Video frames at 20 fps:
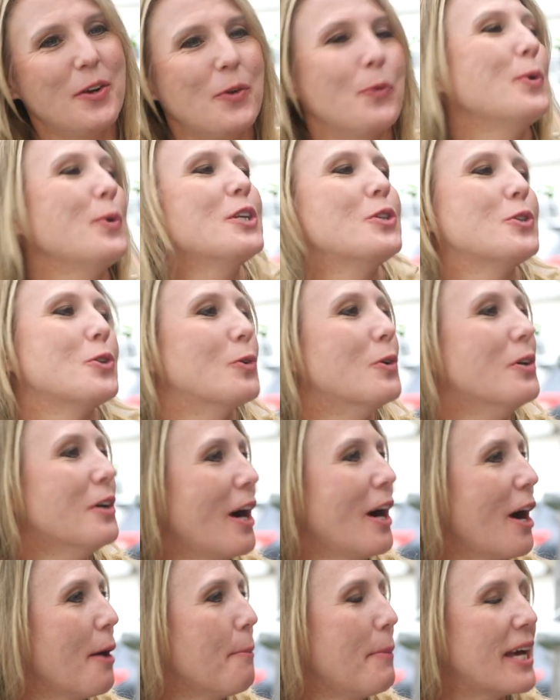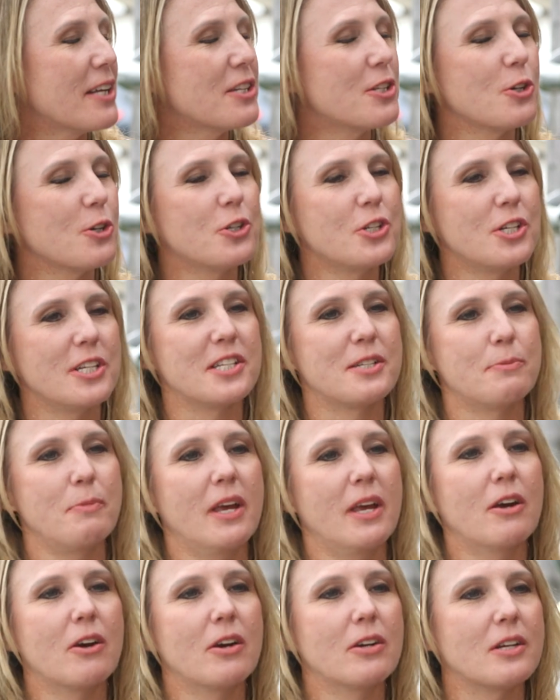We do. Our master
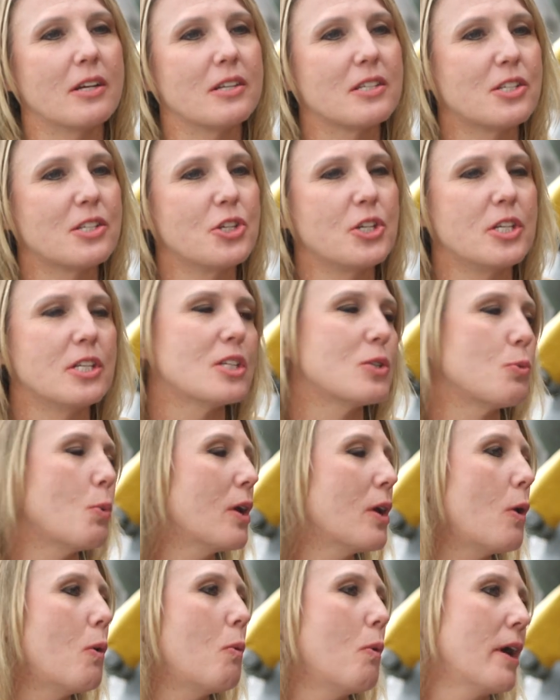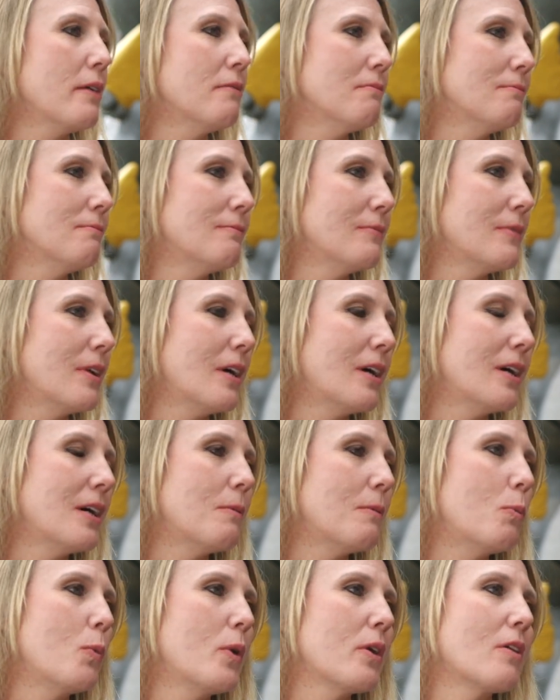cheesemaker does Cheese 101
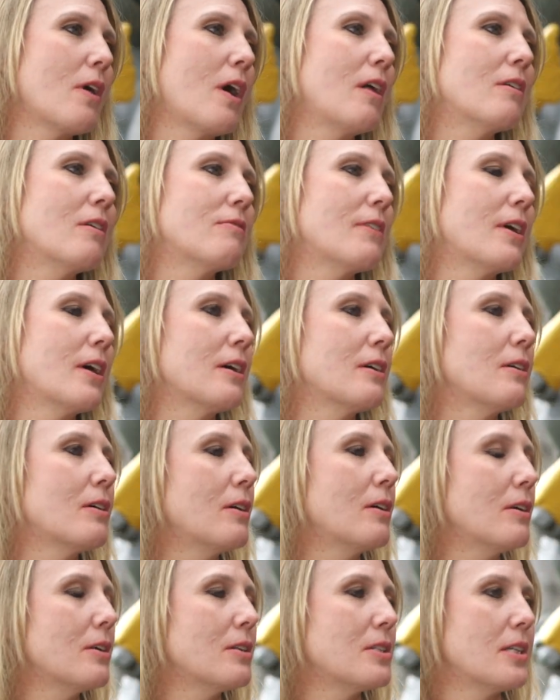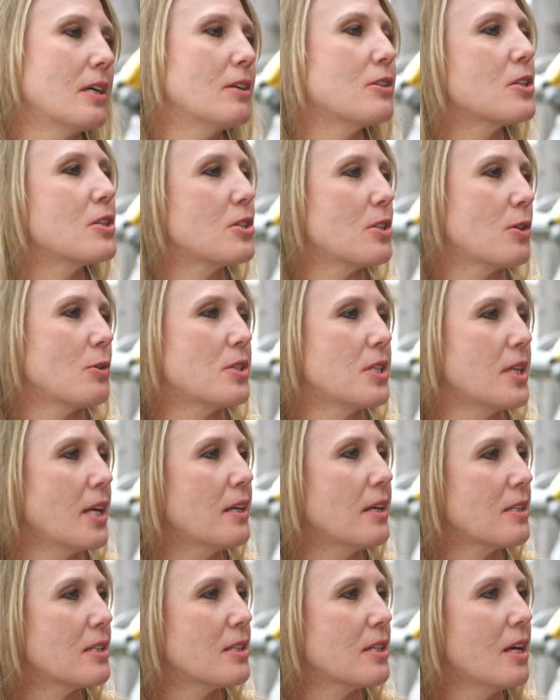um, with all of our sales
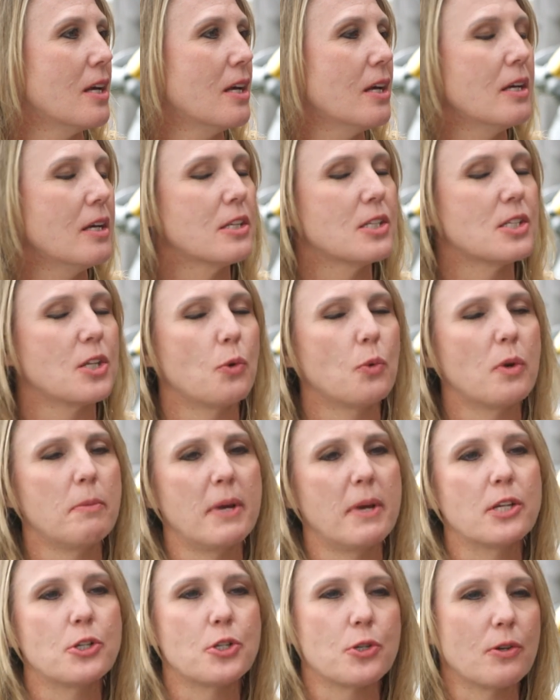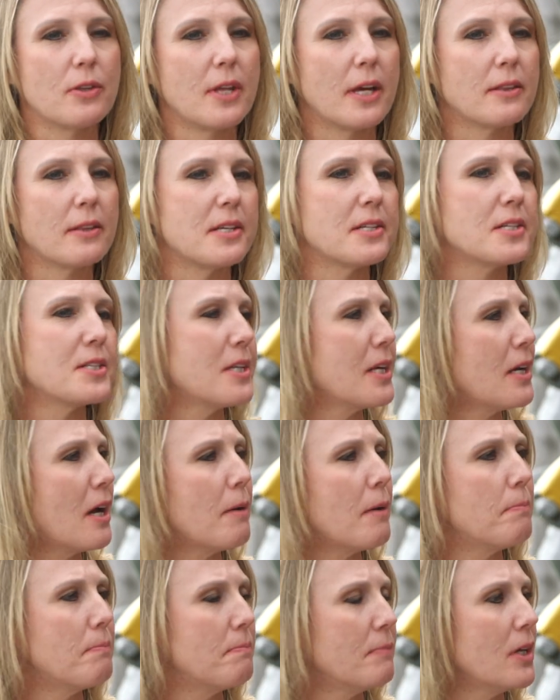associates. Okay. So we make sure that they stay
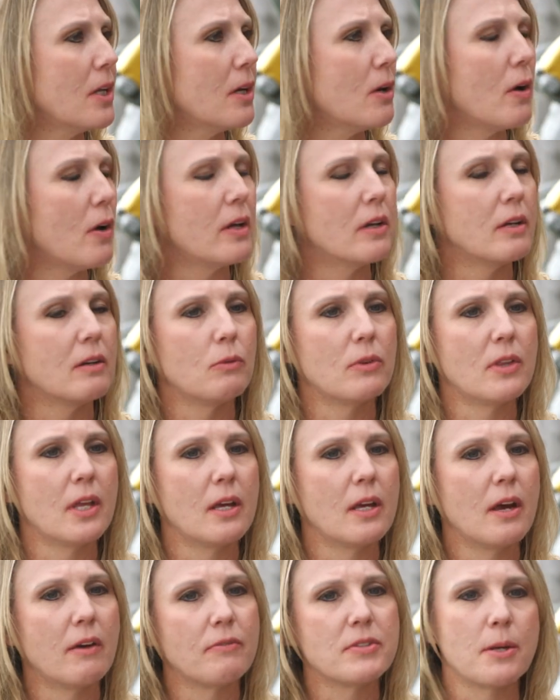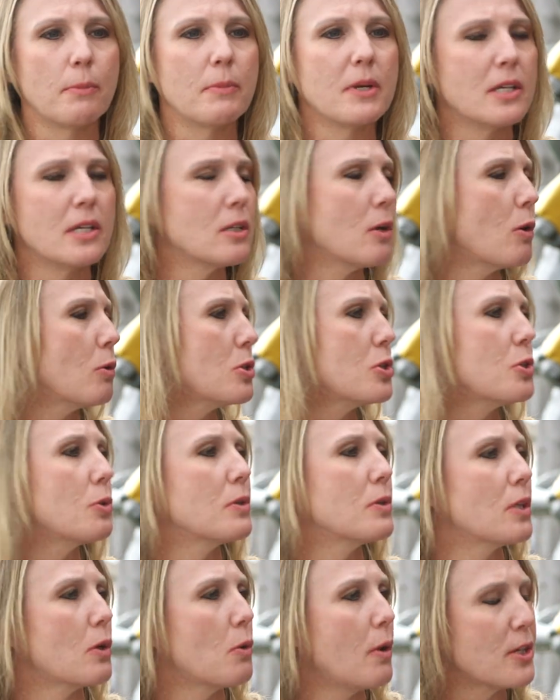up, you know, and they have somebody to go to
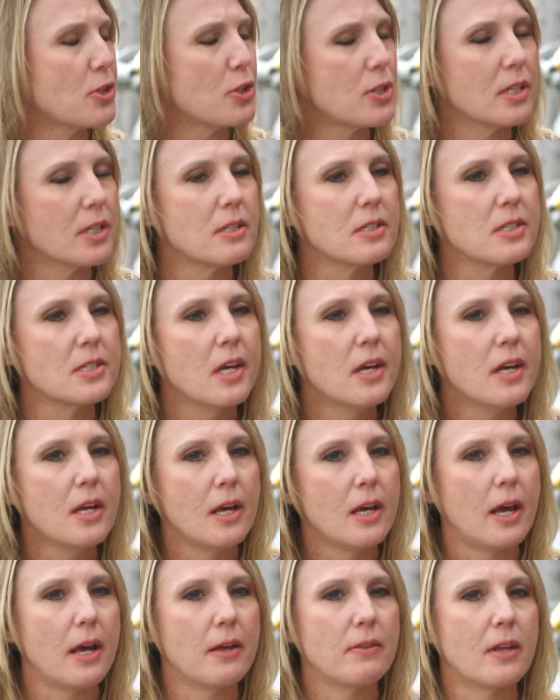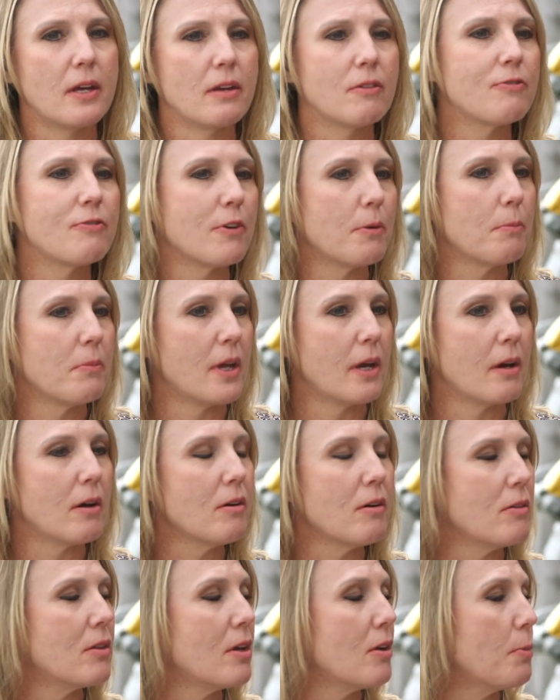with the questions. And then from
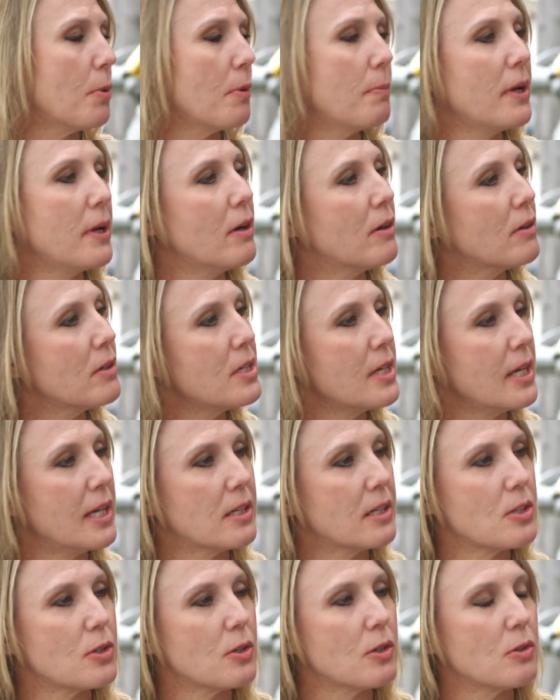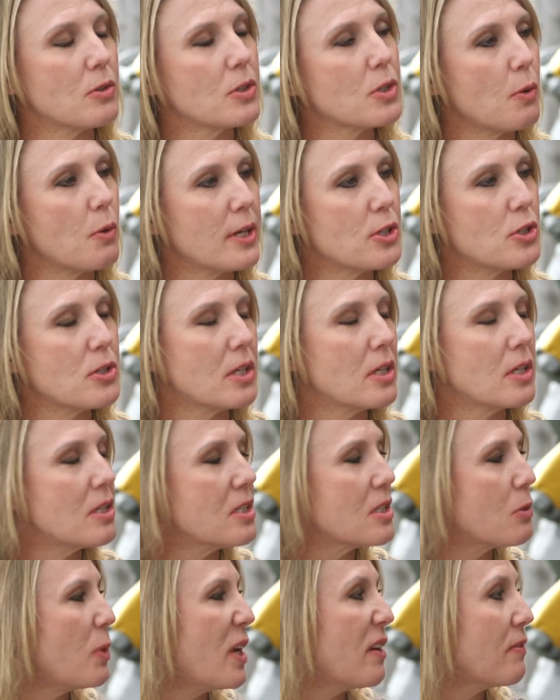there, they're prepared to answer those
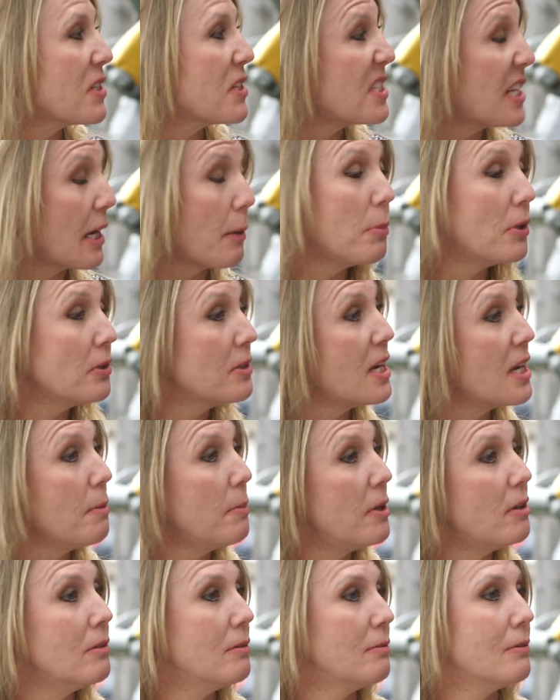questions. We have a sample table.